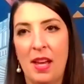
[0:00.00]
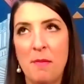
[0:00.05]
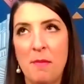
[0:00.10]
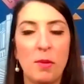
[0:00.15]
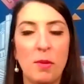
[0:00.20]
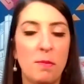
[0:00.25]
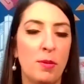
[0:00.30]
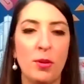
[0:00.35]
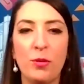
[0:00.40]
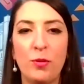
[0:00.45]
a
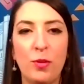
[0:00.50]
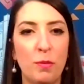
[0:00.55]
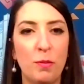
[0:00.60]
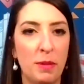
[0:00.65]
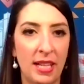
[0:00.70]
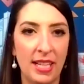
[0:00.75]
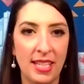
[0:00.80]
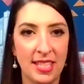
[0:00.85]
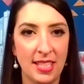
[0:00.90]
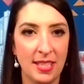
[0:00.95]
more beautiful
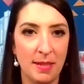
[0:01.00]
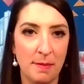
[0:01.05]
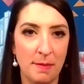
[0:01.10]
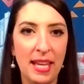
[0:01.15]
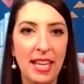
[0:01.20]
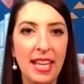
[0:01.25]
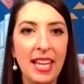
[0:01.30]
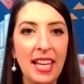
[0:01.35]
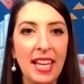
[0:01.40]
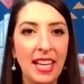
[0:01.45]
place to
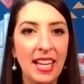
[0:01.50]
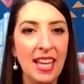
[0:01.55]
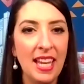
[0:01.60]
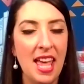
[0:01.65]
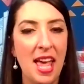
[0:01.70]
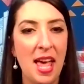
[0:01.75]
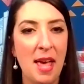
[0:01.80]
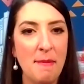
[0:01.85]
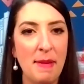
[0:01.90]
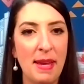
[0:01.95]
be.
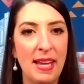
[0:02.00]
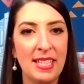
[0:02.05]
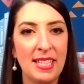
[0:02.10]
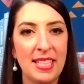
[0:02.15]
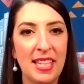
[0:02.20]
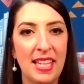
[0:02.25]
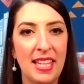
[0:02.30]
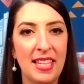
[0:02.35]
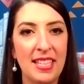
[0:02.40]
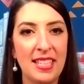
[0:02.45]
It
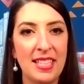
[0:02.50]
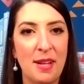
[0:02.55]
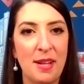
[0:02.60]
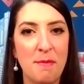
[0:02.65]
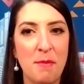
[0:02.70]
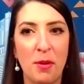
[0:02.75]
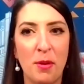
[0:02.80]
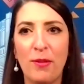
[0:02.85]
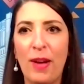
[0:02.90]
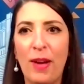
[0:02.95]
makes it
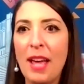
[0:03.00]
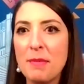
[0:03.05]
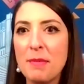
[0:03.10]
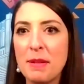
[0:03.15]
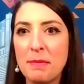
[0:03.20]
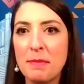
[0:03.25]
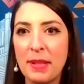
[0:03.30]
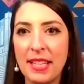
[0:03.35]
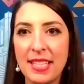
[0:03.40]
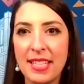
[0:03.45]
a more
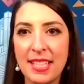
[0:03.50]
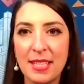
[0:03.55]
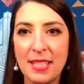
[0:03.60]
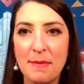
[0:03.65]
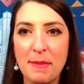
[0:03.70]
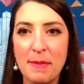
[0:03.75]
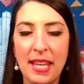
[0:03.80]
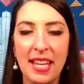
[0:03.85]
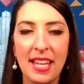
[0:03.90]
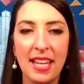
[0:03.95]
vibrant place
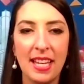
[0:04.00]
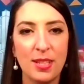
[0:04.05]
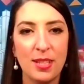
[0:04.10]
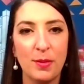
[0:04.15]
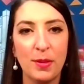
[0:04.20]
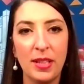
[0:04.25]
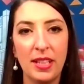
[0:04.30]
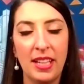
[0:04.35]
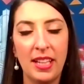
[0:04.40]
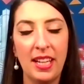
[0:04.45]
to be.
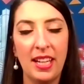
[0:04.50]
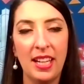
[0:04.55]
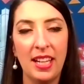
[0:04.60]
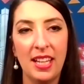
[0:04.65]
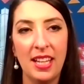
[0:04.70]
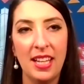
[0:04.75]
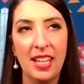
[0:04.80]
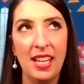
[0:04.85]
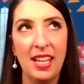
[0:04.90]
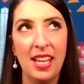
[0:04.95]
It's
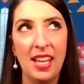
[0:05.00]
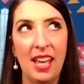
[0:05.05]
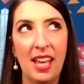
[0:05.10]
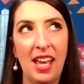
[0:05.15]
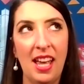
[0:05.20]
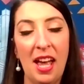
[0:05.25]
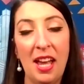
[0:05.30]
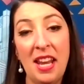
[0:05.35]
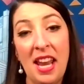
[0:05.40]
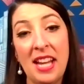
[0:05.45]
really
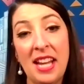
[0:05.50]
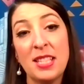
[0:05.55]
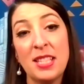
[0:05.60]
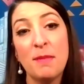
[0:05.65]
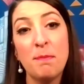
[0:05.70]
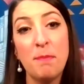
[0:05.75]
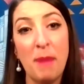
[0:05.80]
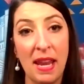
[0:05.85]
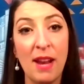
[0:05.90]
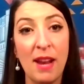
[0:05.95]
a
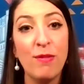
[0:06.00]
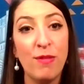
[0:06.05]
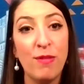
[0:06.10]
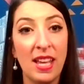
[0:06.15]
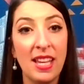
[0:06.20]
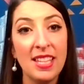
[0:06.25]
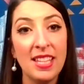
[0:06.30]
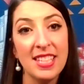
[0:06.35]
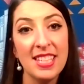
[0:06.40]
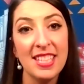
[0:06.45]
nice
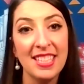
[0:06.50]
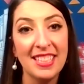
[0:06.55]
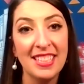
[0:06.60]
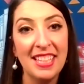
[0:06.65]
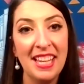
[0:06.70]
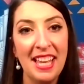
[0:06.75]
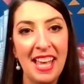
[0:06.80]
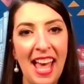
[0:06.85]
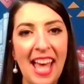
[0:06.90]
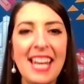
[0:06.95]
benefit,
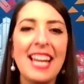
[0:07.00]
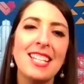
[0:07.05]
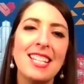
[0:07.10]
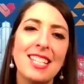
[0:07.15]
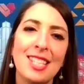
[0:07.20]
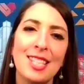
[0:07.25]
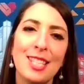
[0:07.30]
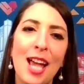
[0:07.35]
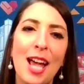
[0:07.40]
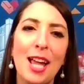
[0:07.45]
a
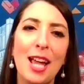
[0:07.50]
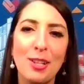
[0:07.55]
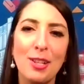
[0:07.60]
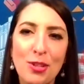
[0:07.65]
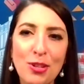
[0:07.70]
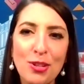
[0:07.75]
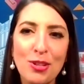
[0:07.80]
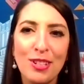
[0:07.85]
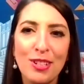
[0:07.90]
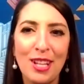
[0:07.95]
nice
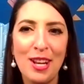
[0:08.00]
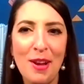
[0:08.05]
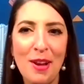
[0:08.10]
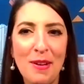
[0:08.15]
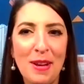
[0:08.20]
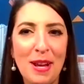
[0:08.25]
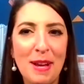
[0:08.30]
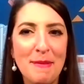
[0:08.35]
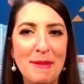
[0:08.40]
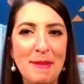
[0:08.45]
touch. You
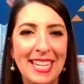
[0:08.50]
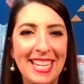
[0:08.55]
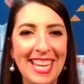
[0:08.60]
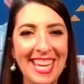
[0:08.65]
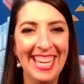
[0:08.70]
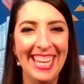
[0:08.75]
know what I mean?